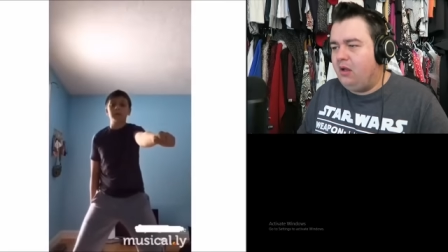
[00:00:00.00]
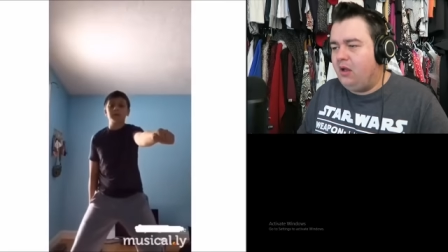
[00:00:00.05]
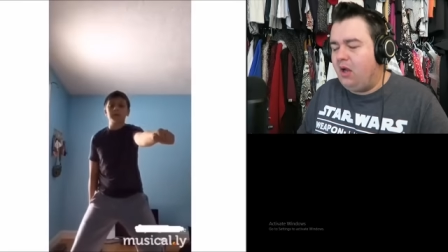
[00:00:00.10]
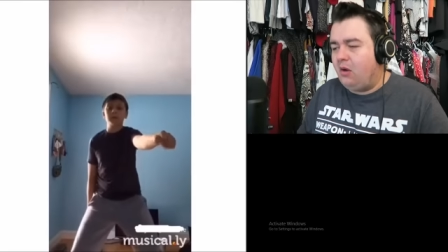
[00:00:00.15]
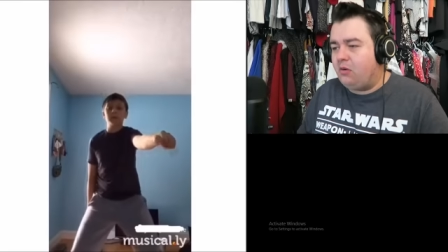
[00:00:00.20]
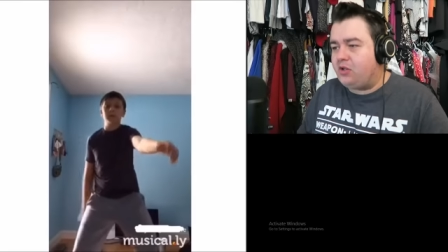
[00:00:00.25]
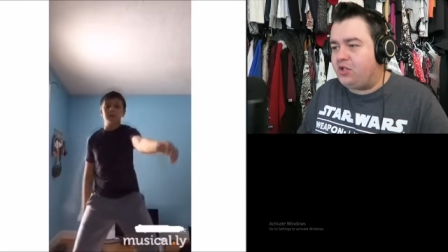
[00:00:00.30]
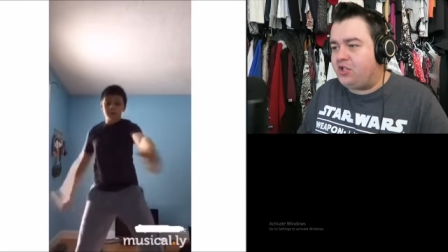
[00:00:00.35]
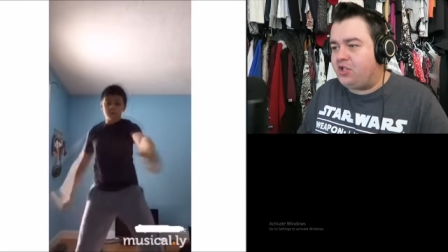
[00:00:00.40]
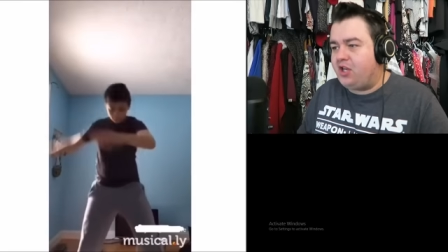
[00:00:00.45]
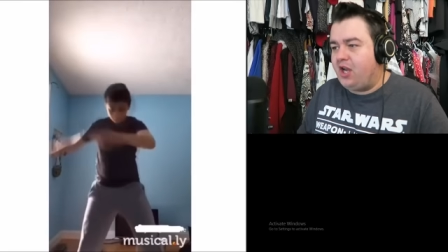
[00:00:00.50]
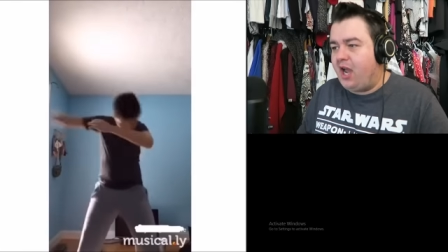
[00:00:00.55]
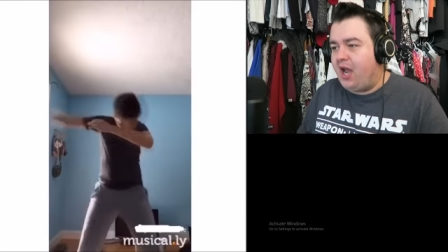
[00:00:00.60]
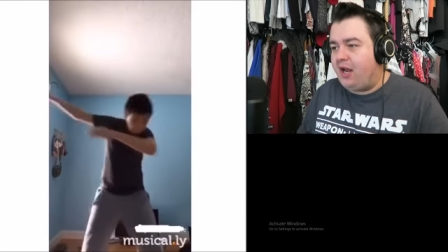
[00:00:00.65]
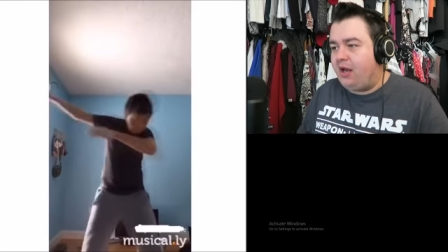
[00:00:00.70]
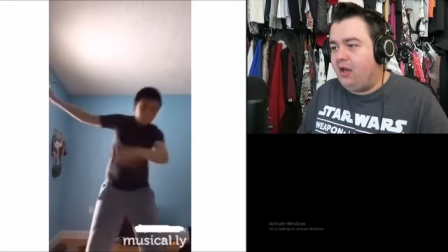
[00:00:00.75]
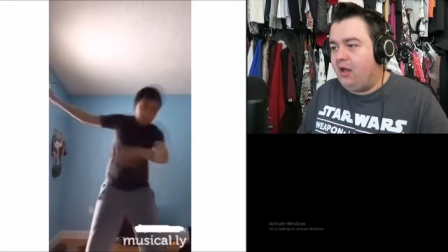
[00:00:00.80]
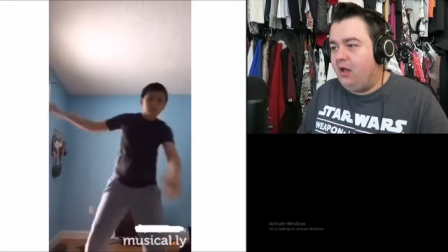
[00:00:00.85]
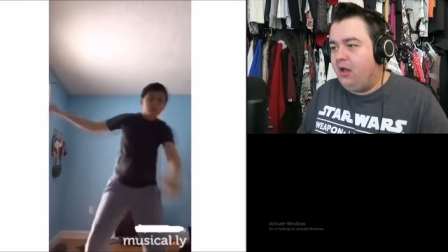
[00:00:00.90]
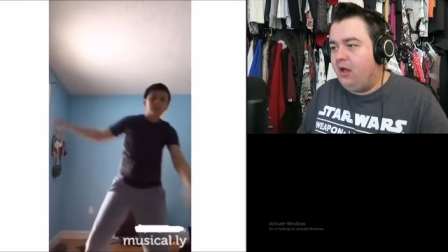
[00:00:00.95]
Oh
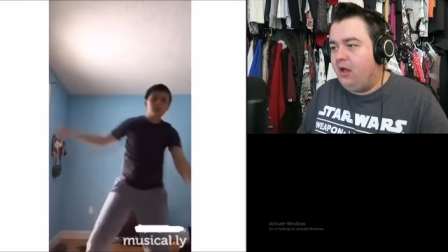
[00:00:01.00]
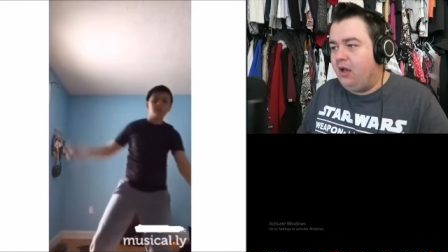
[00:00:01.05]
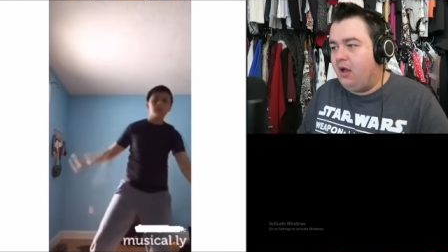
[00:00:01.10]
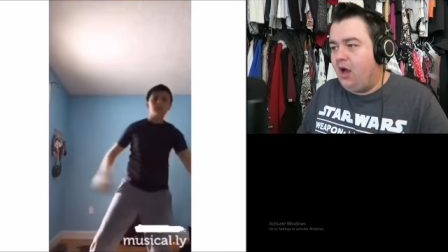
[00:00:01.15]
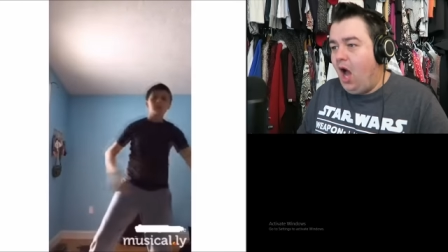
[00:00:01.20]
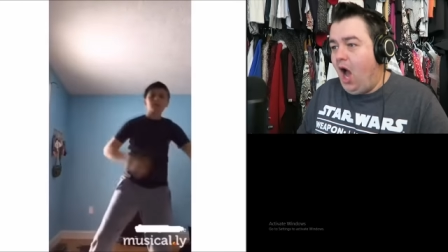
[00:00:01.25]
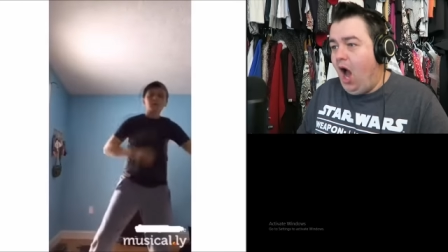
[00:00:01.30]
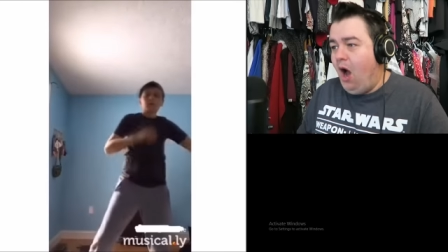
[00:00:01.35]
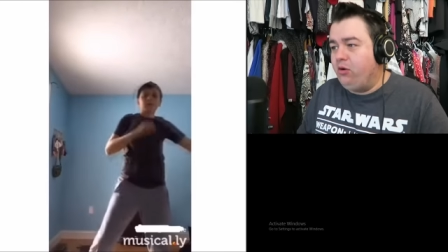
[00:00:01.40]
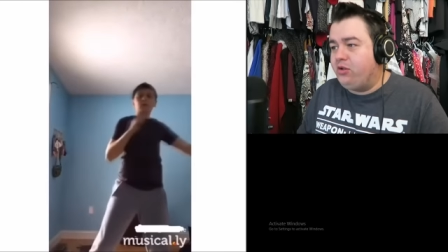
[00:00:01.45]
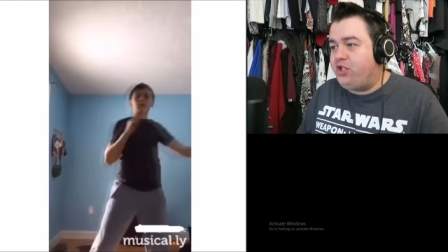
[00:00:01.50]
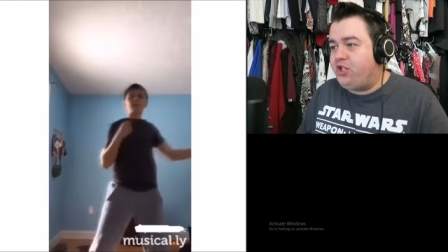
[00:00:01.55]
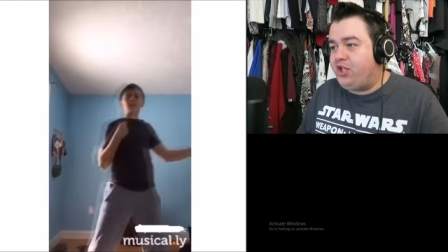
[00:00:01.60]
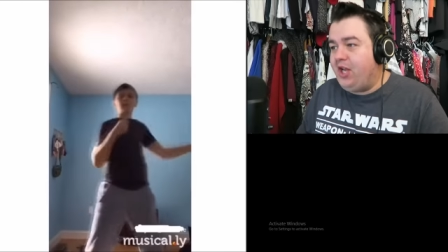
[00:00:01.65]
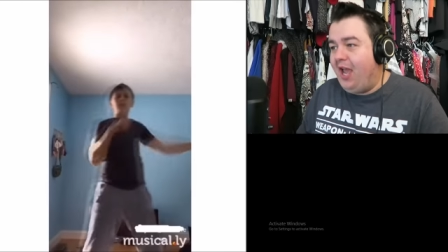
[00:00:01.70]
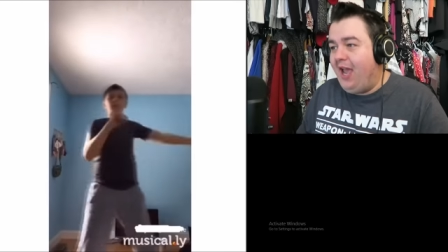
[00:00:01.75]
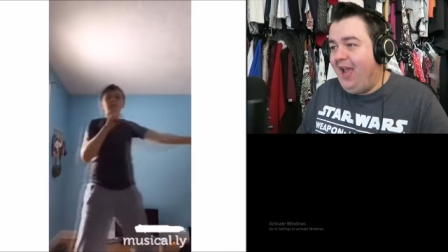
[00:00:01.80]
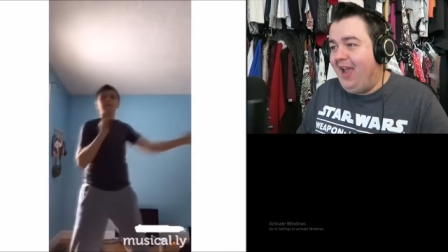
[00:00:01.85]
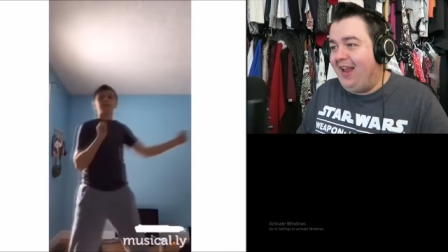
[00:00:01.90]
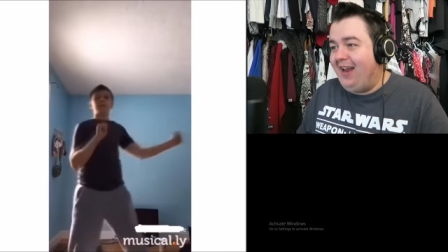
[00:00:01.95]
shit. Oh
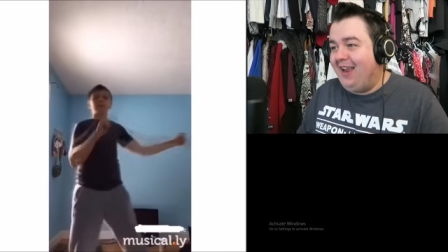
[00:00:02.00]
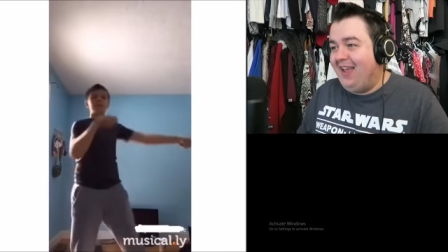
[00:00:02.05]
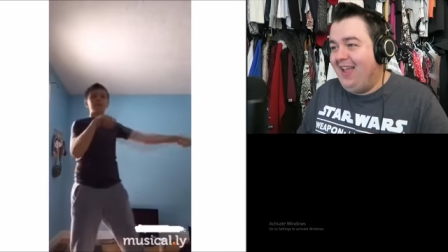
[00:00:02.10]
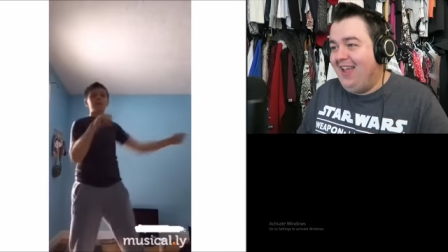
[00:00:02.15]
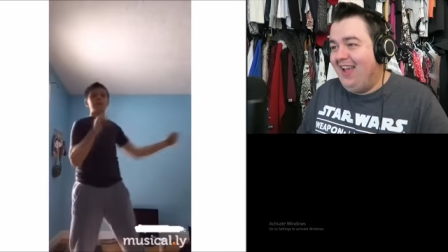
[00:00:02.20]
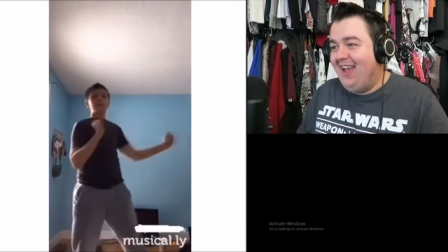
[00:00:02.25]
shit!